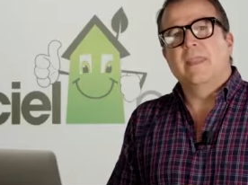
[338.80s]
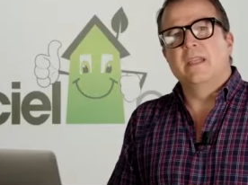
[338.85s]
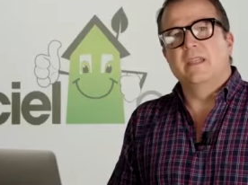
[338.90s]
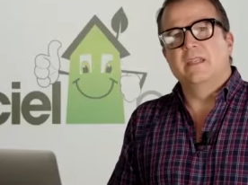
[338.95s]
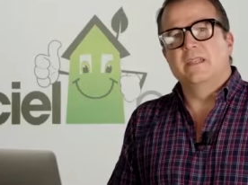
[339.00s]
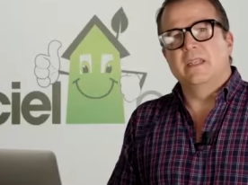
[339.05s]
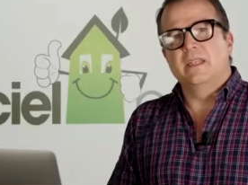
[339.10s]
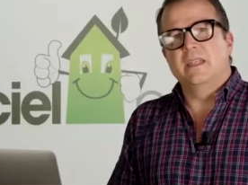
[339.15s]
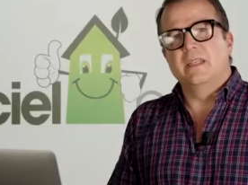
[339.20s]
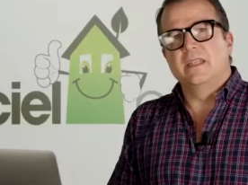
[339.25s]

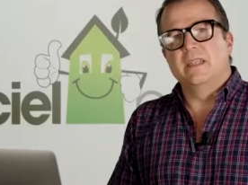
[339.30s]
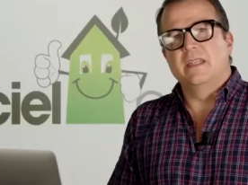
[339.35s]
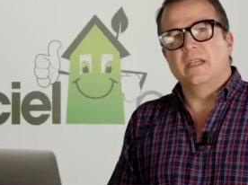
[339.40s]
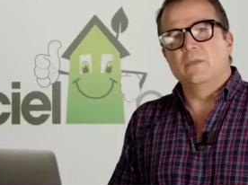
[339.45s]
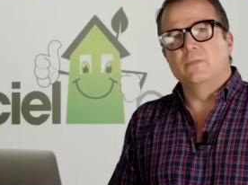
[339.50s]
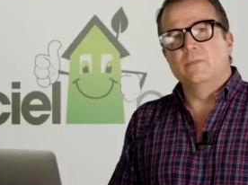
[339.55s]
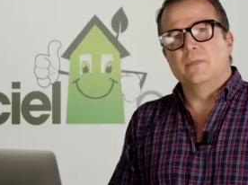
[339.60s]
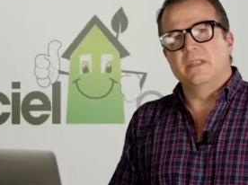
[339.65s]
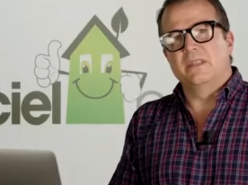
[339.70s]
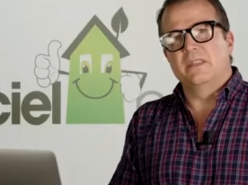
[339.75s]
and, and
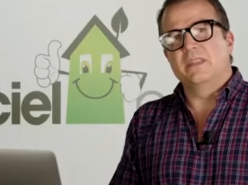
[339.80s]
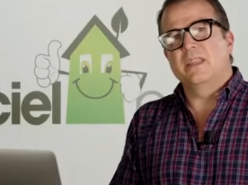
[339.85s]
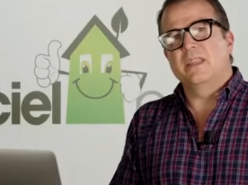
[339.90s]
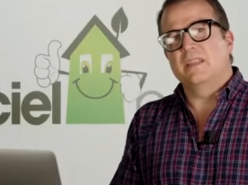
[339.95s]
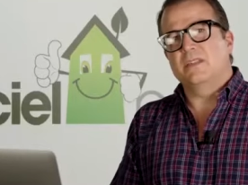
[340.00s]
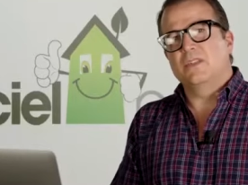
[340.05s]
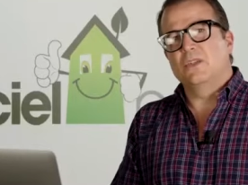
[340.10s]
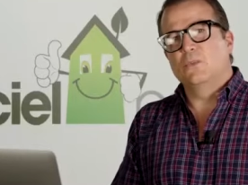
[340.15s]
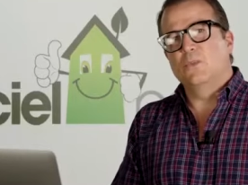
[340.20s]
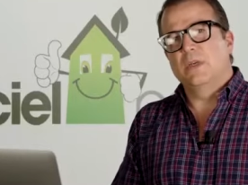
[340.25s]
help us
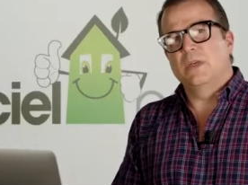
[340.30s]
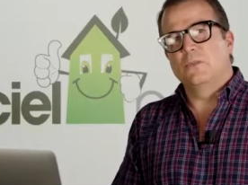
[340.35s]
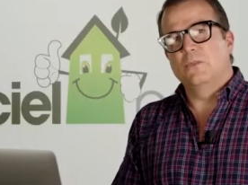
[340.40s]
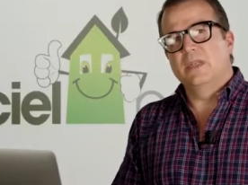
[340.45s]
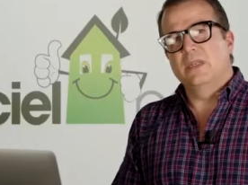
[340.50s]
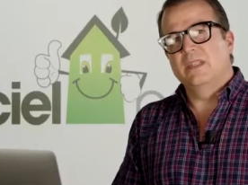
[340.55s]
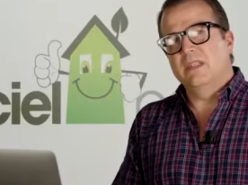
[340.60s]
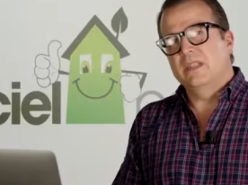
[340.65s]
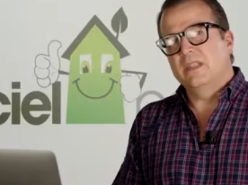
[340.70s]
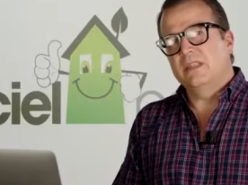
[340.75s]
get to where
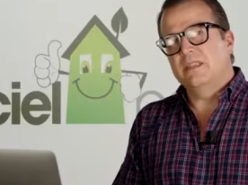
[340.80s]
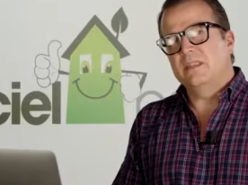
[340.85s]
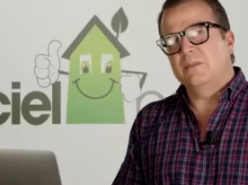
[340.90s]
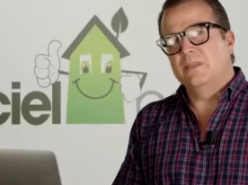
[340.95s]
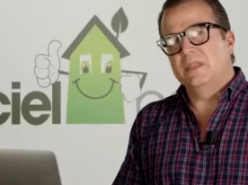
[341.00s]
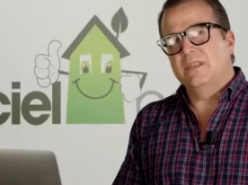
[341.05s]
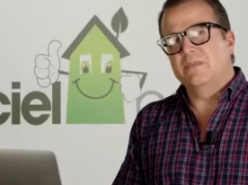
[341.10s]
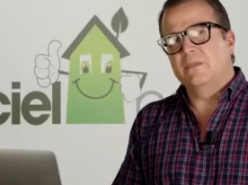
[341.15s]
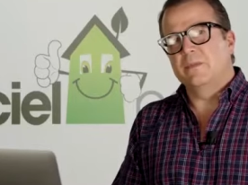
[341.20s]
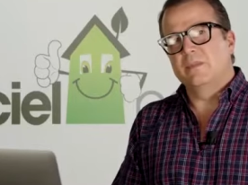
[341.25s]
we need to
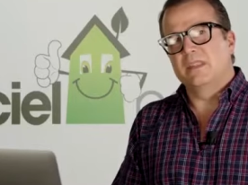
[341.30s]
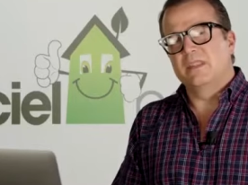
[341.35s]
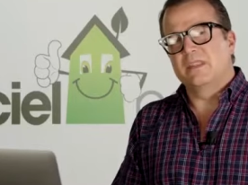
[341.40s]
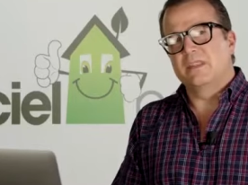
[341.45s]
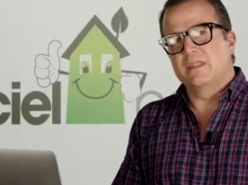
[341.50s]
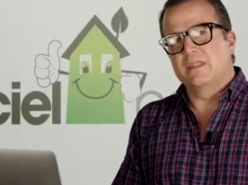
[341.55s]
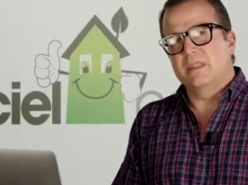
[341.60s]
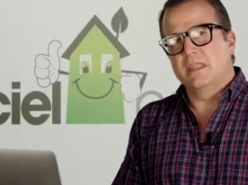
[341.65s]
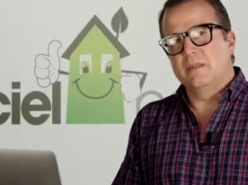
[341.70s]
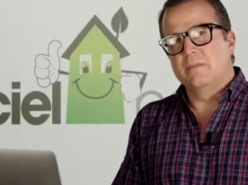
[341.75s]
be from a
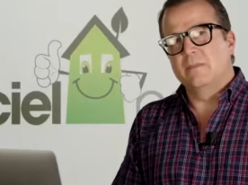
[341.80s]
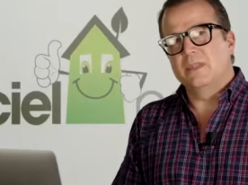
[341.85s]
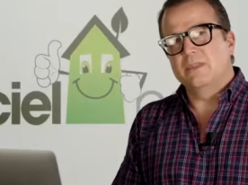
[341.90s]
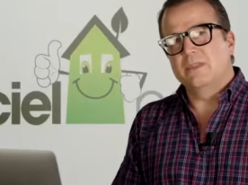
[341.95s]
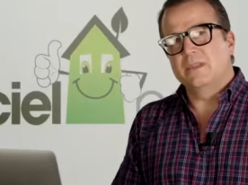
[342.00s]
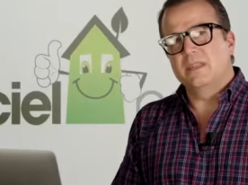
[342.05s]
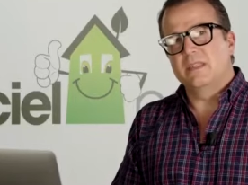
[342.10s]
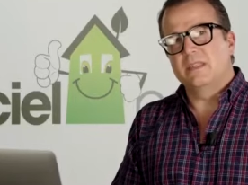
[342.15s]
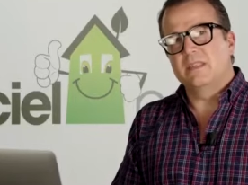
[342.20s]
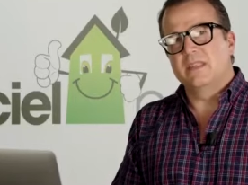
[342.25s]

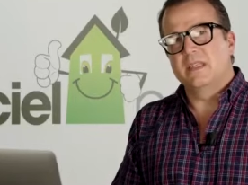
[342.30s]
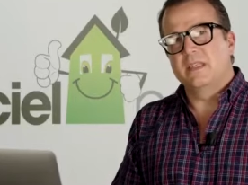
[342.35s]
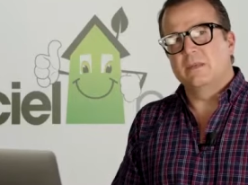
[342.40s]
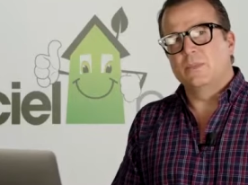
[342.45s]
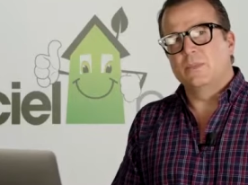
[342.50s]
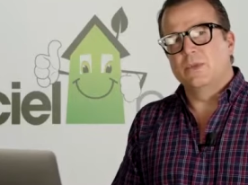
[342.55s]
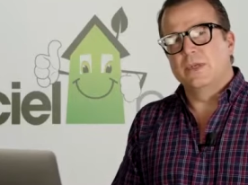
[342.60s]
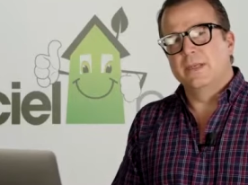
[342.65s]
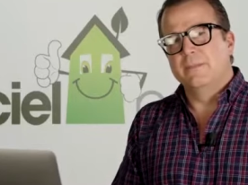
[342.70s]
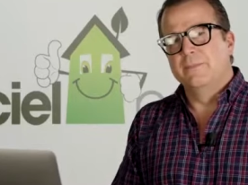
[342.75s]
sustainability
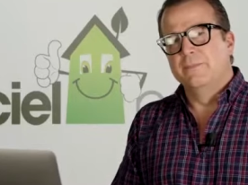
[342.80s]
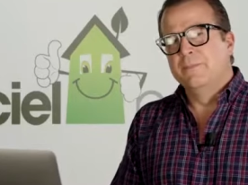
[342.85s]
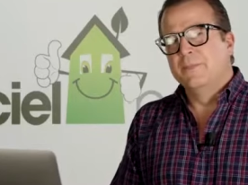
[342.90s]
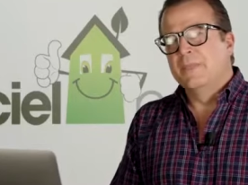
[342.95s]
standpoint.